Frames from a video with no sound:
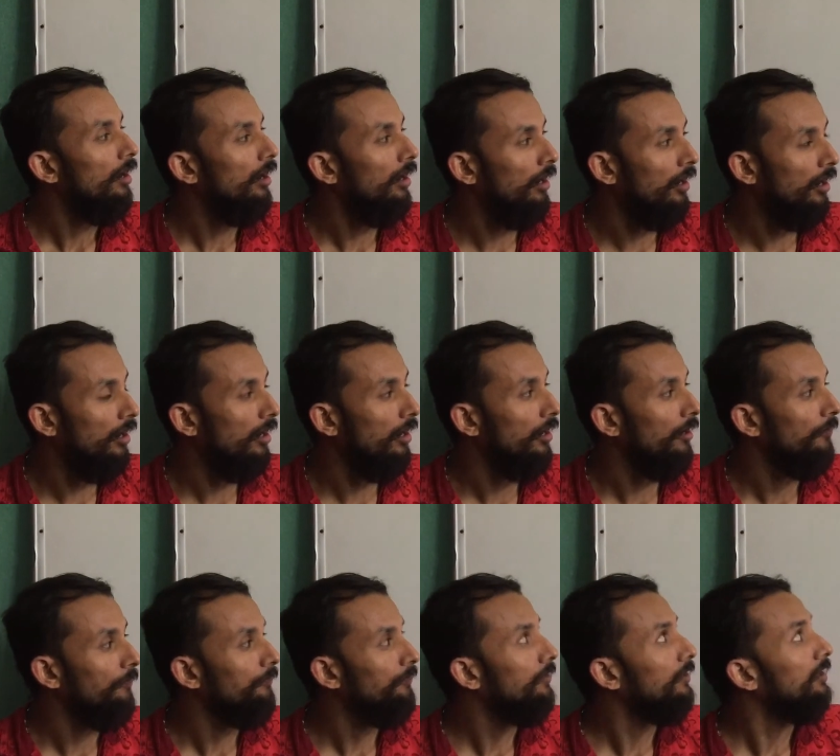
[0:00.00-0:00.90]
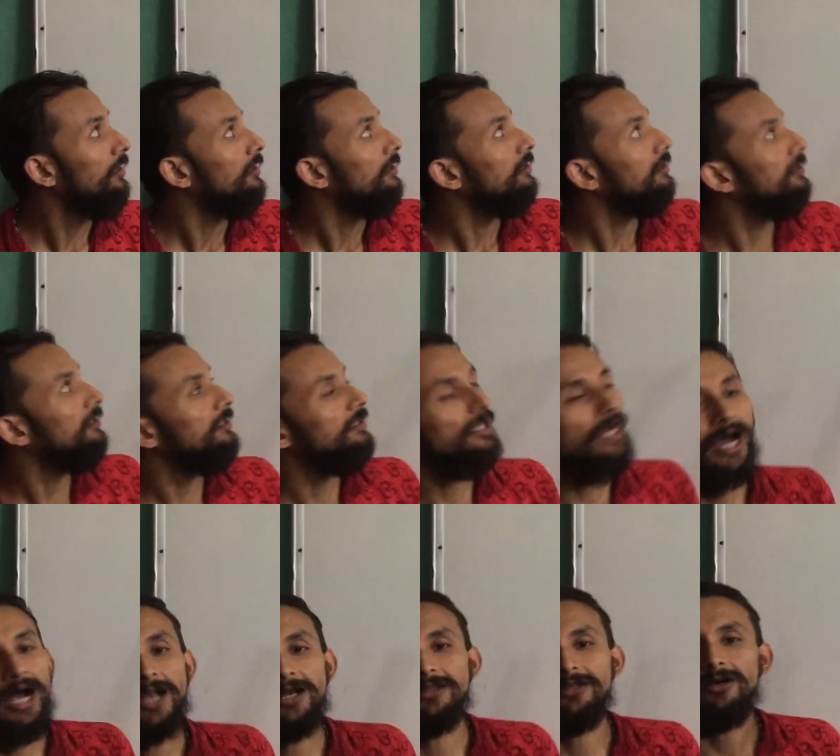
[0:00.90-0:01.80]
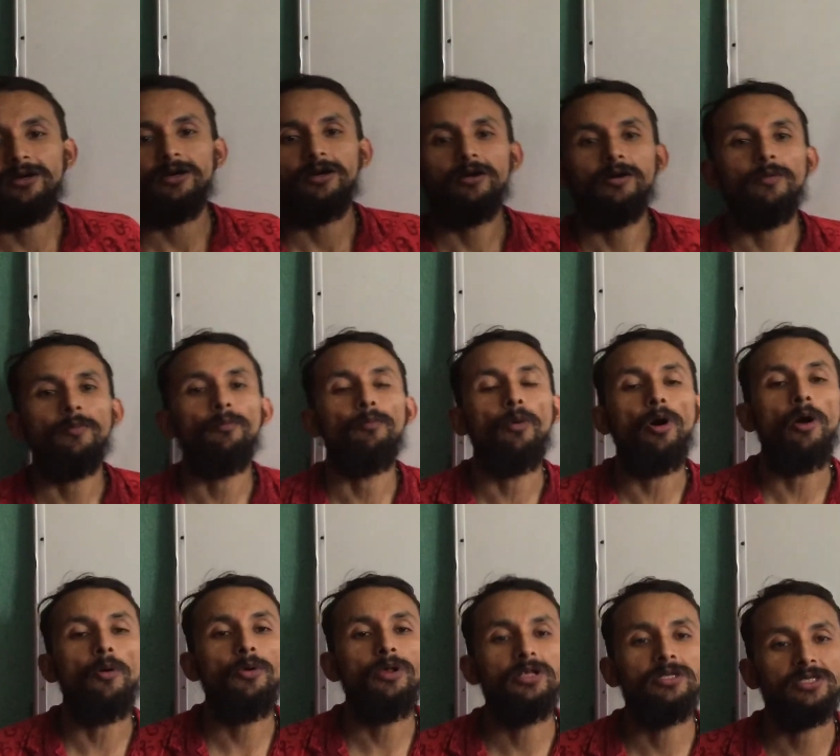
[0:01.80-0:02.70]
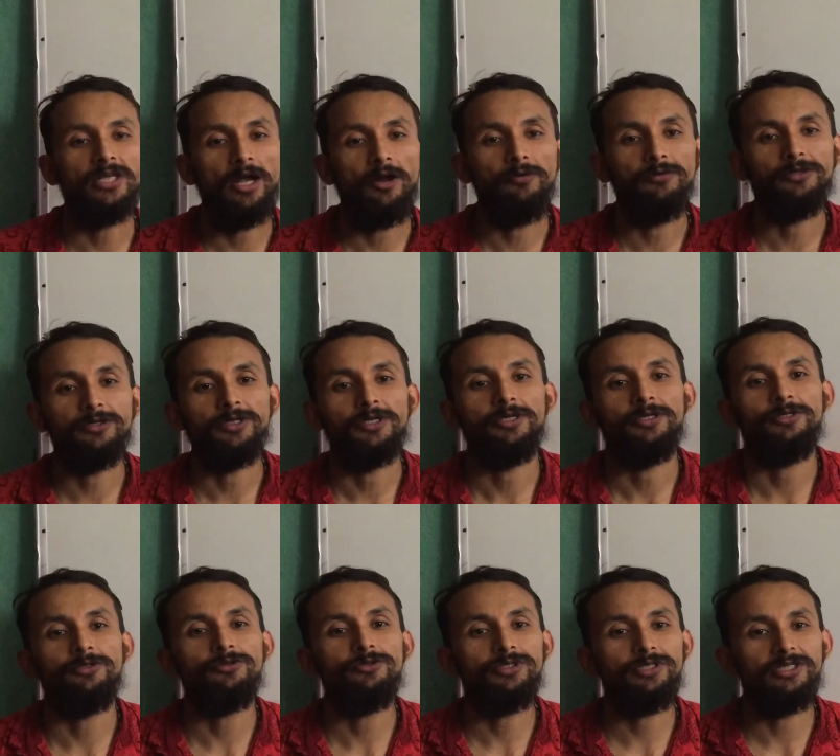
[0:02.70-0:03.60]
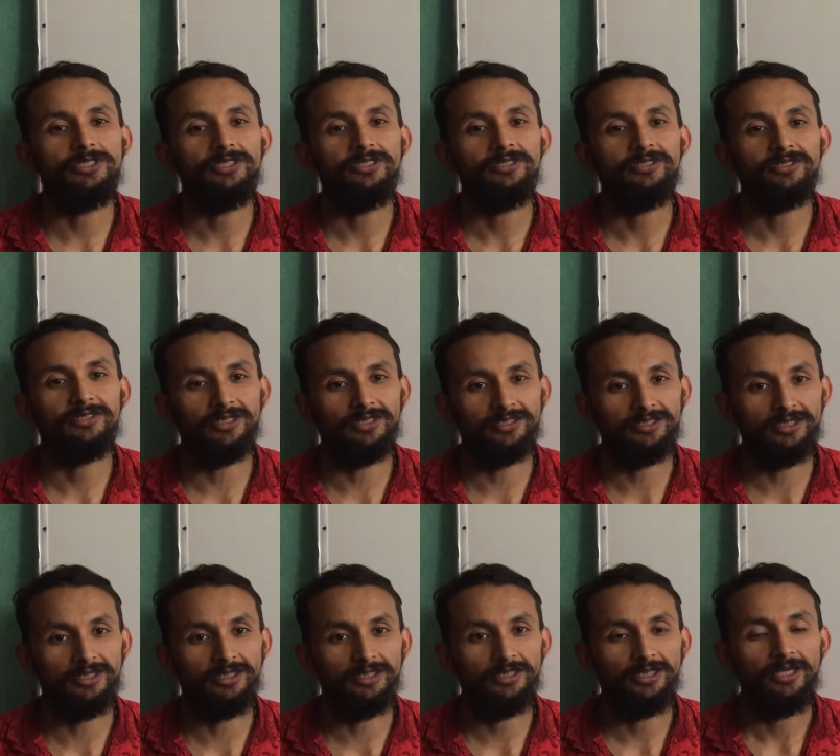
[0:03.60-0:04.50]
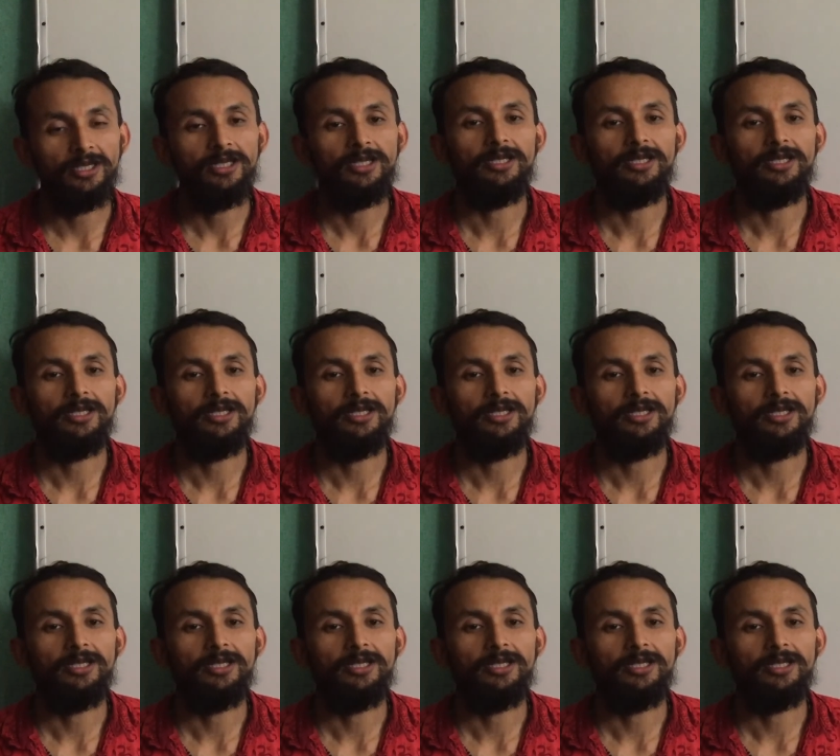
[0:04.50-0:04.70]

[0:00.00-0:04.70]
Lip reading: aha. These are the vowel sound used in Sanskrit.